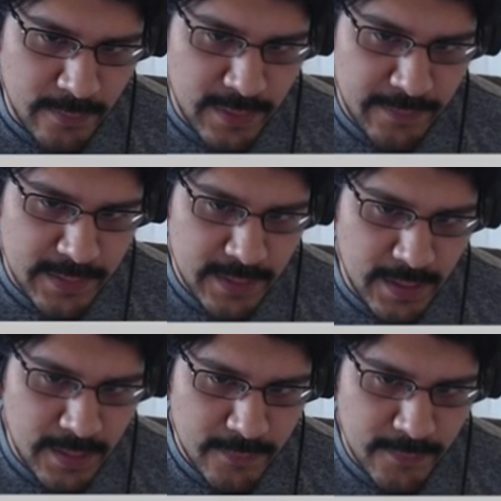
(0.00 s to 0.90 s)
We have to
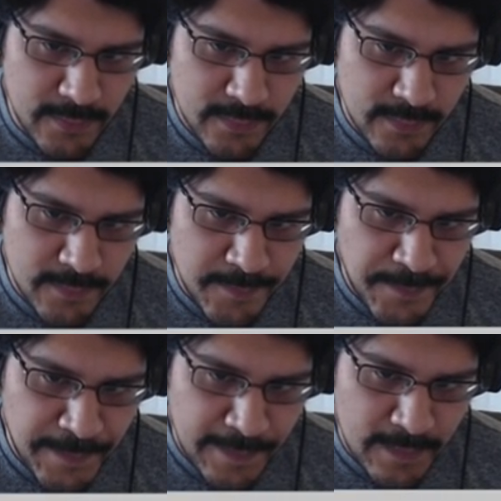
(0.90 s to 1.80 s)
click first.
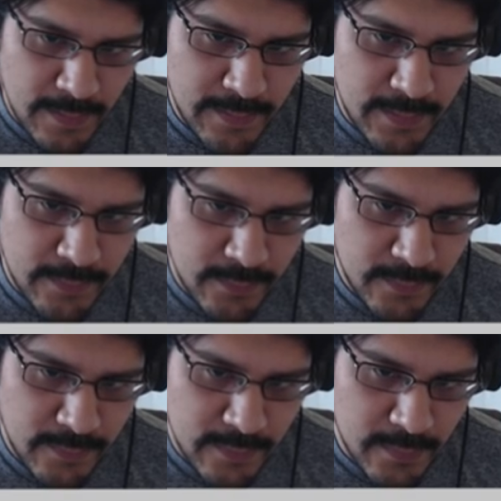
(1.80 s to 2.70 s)
And then as soon
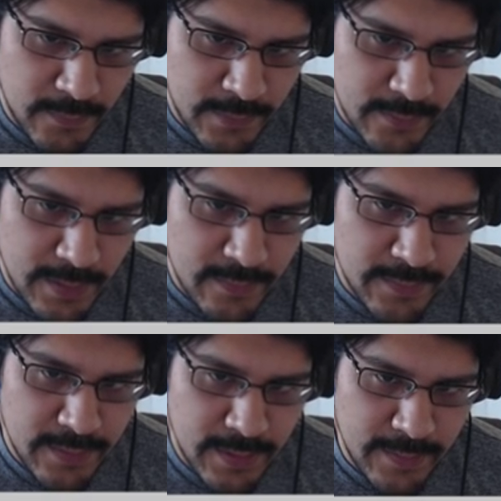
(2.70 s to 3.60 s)
as you start moving around,
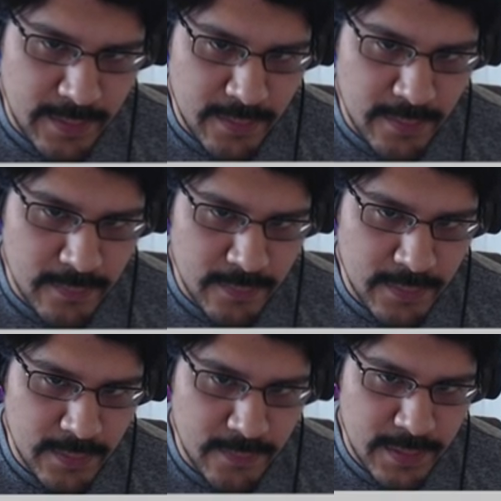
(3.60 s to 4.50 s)
then you get that curve. So I'll
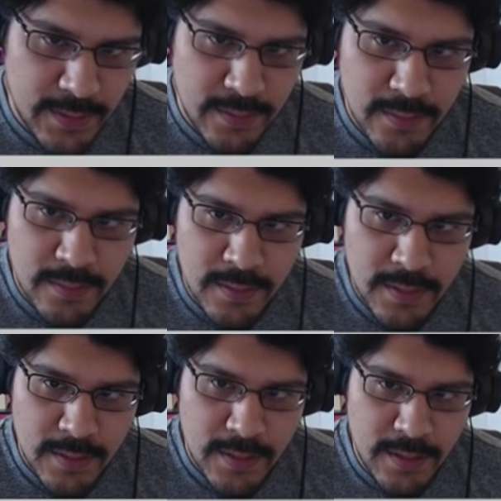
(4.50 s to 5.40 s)
click over here
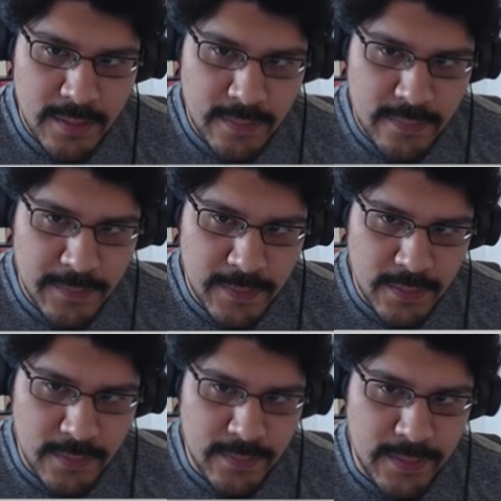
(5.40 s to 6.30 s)
and then something like
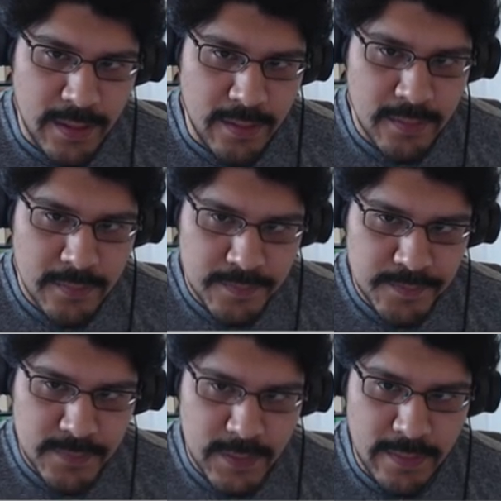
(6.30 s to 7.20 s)
over there.
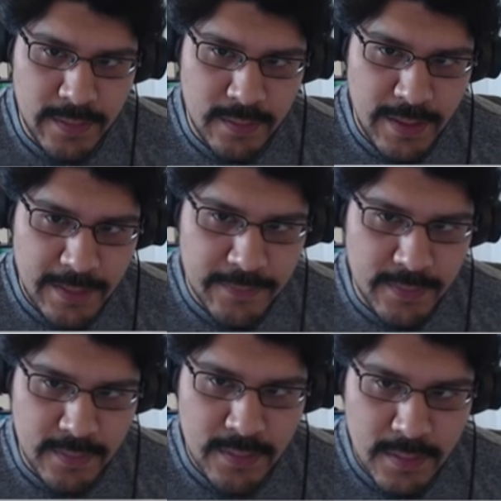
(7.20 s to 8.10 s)
And then you have
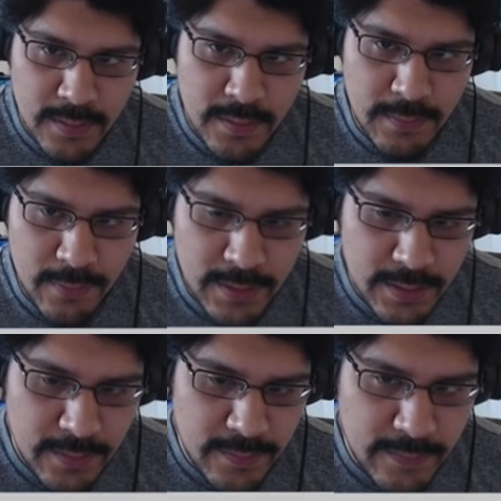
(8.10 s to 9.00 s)
to, you want to
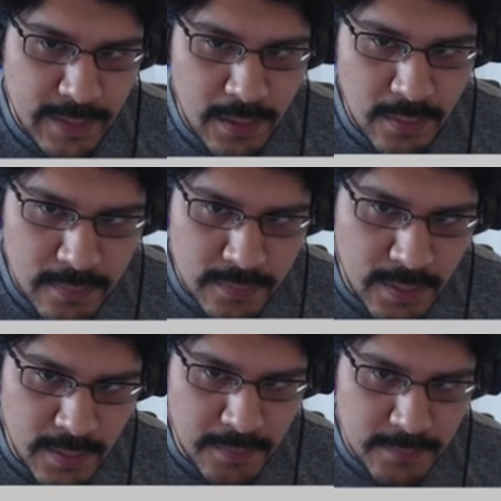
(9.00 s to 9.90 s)
clear this out,
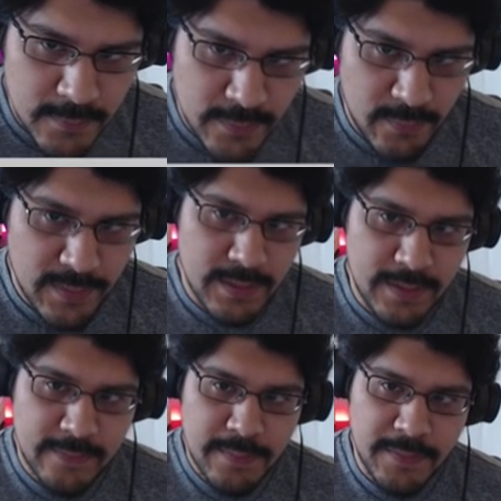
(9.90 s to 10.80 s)
or you want to
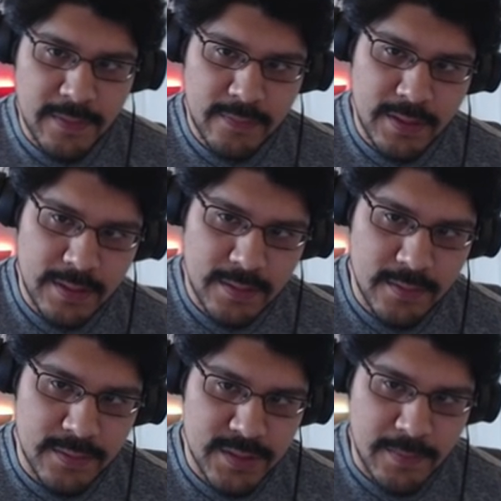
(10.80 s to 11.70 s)
accept this, you got to click
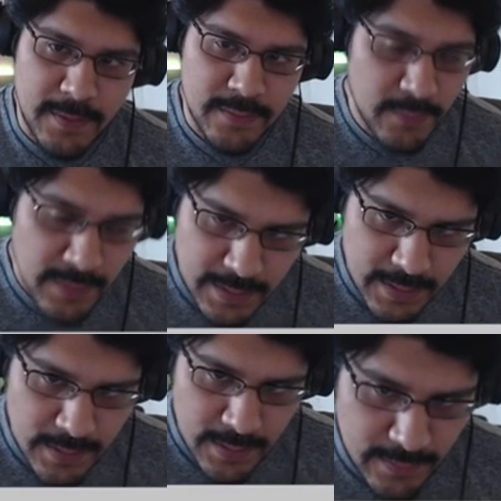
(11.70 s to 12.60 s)
on the checkbox. Don't
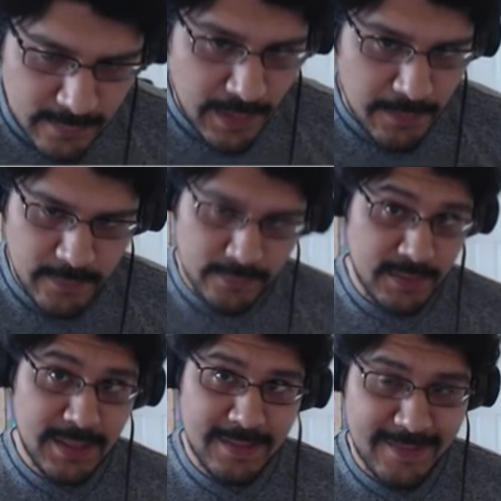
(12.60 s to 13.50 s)
click escape, because if you
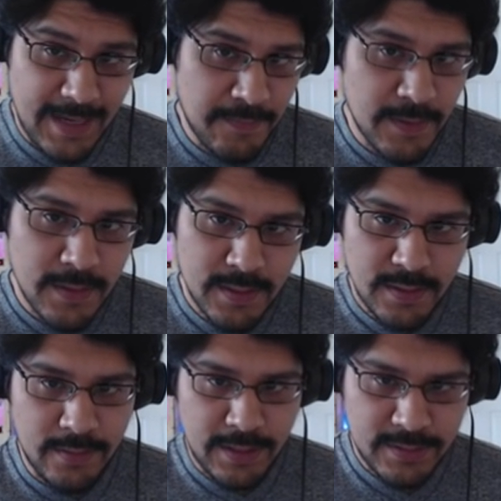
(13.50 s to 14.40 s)
click escape,
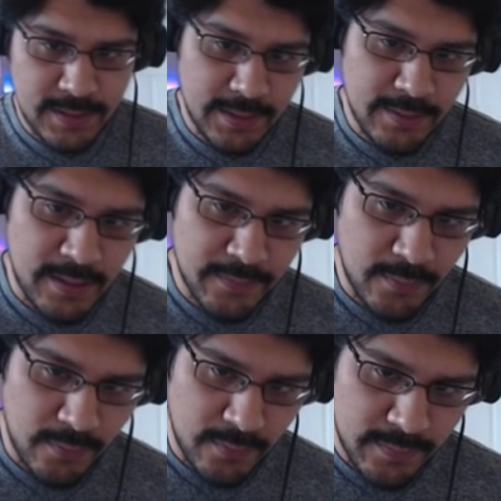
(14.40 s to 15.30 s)
it'll actually clear out the
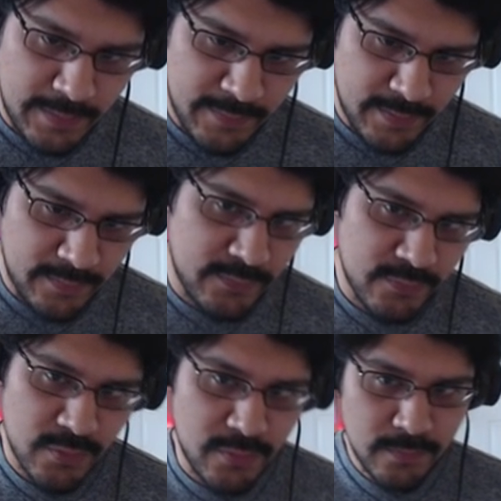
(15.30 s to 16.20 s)
whole, everything you just
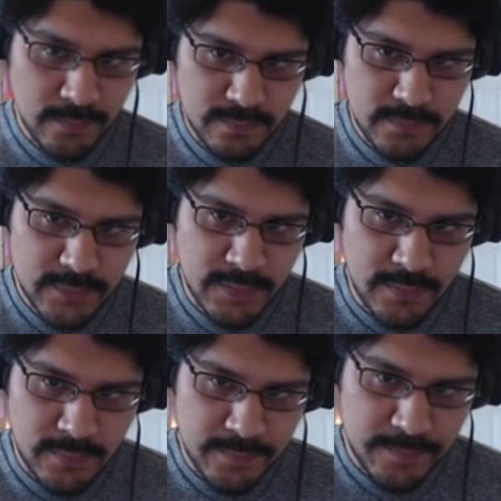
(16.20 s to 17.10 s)
drew.
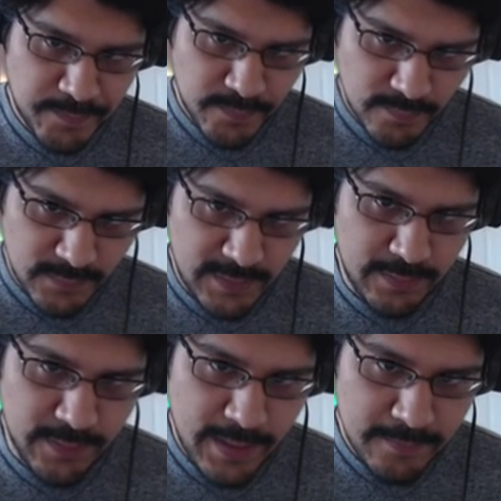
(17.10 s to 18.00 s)
So click
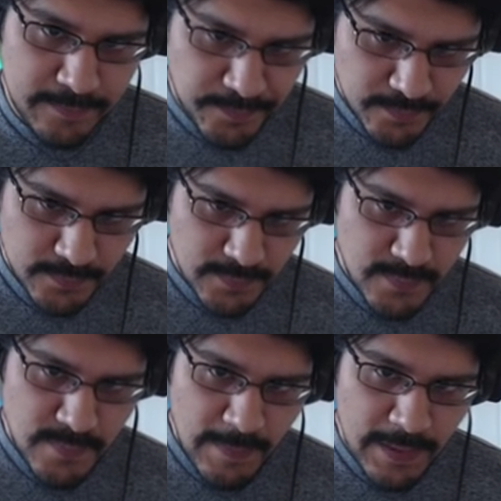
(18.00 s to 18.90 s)
OK.
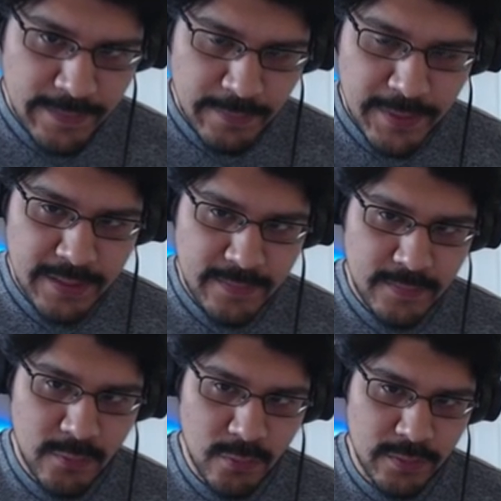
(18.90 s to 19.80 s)
And then we got
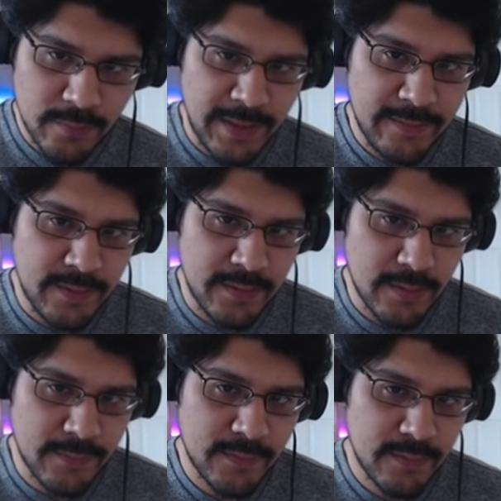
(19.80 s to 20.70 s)
these cool little Bezier
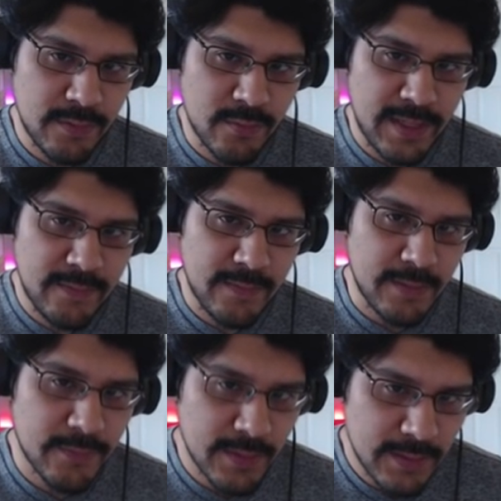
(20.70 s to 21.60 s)
curves, or the green
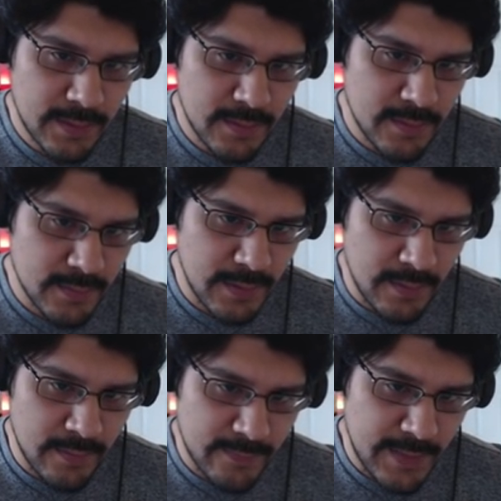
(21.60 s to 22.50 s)
stuff. So I'm going to click on
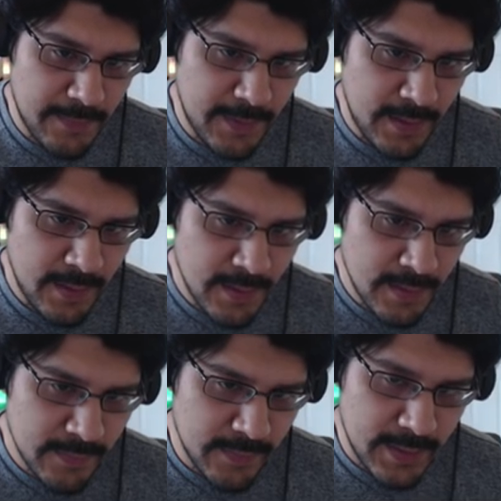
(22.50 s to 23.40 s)
the escape key
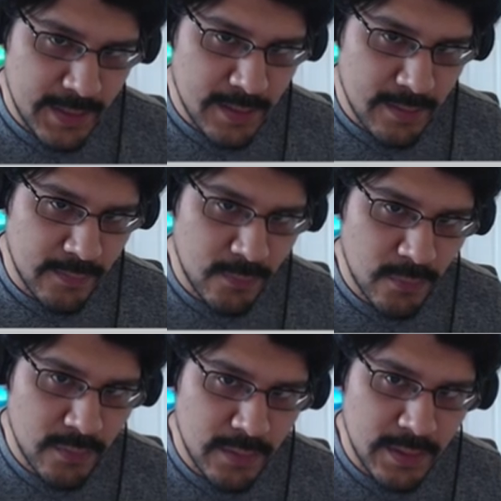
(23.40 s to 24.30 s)
to get out of the
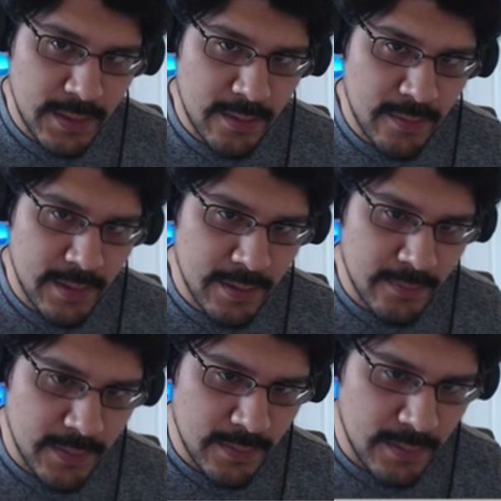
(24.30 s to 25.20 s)
tool. And now I
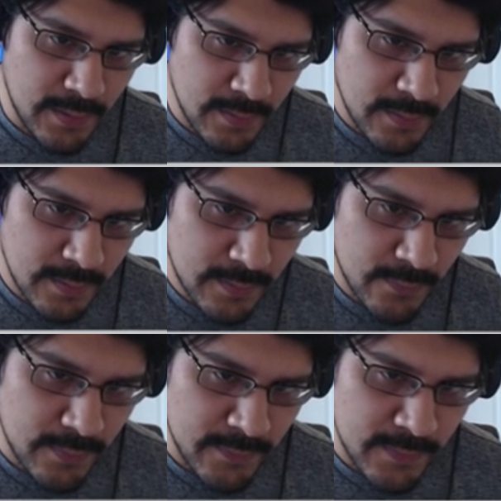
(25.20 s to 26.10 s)
am in the
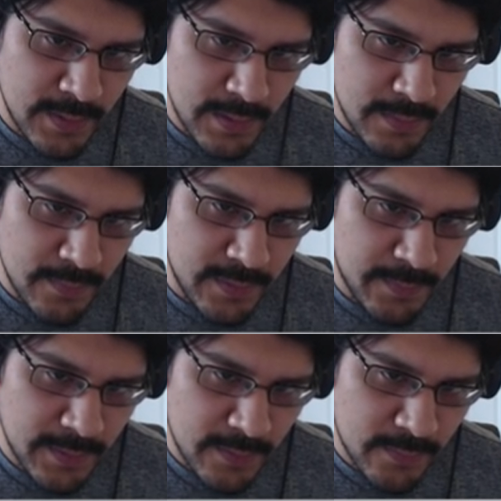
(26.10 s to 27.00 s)
sort of
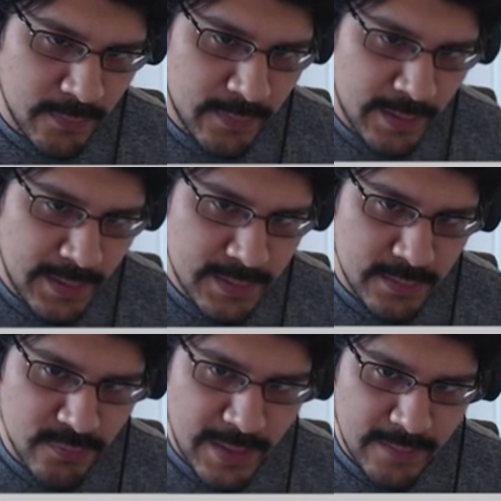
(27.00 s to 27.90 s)
manipulator tool. So I can actually
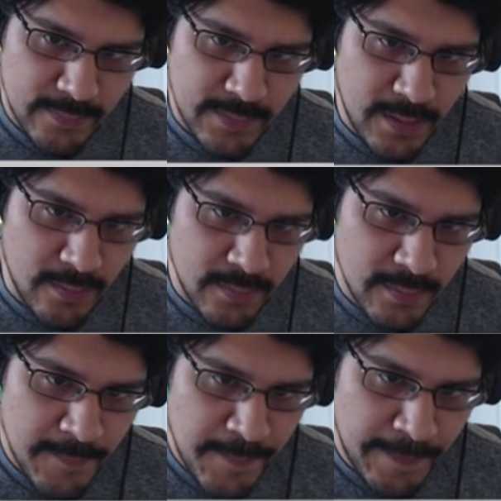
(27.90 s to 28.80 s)
drag these out
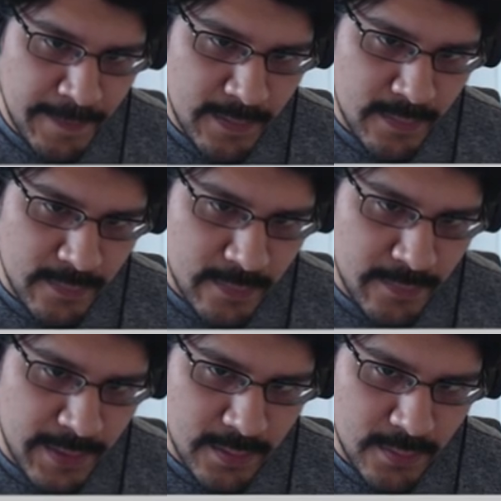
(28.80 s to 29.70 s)
and start
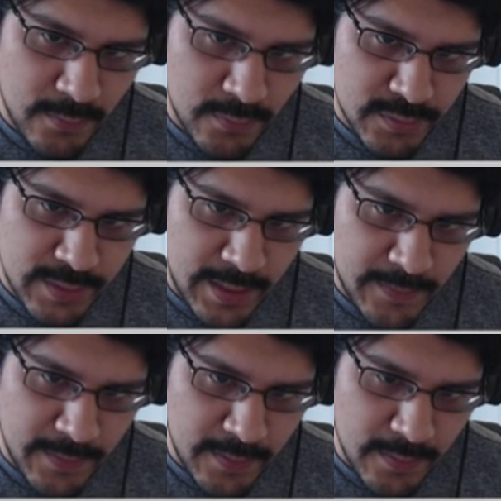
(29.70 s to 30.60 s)
making a cool shape
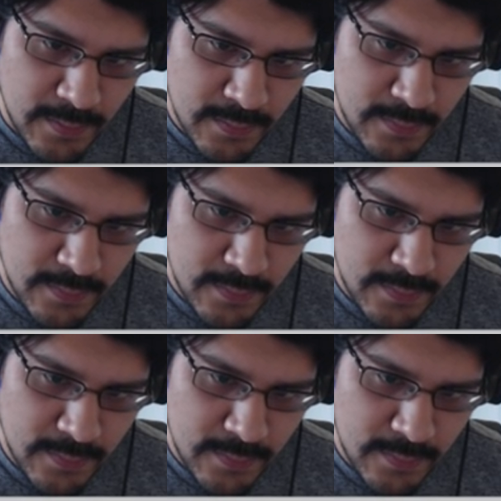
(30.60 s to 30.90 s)
here.